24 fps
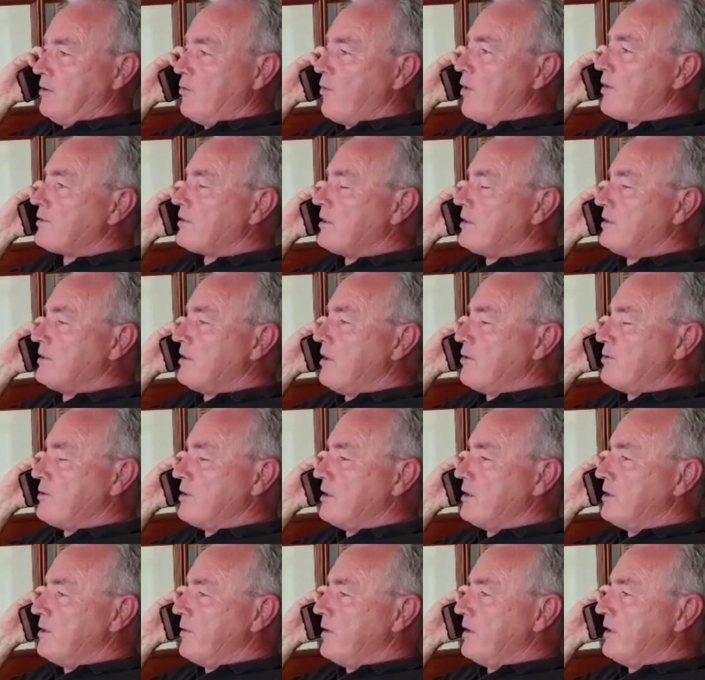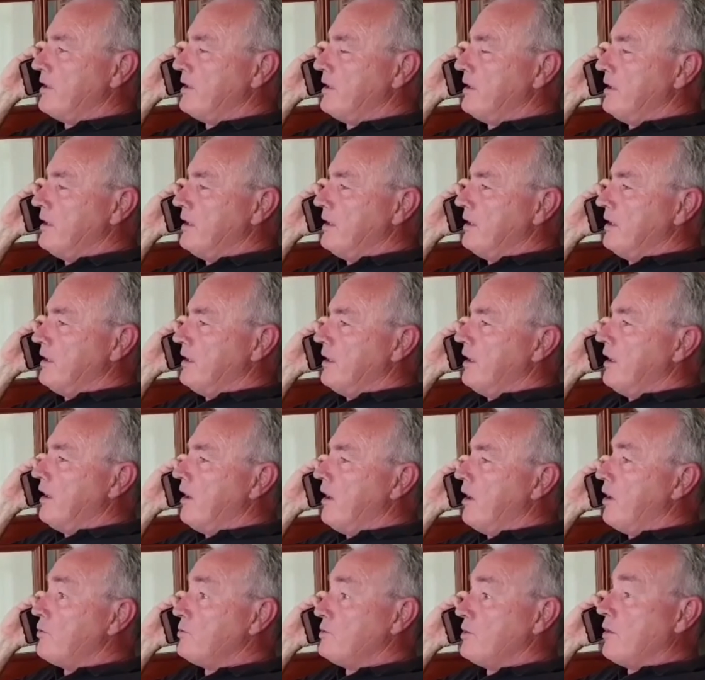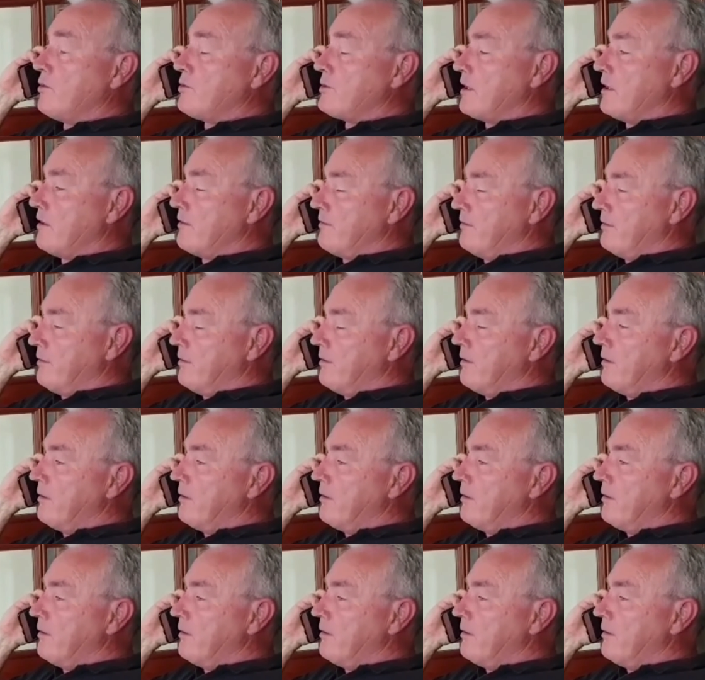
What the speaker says: What's the show she's doing? Oh, Joseph.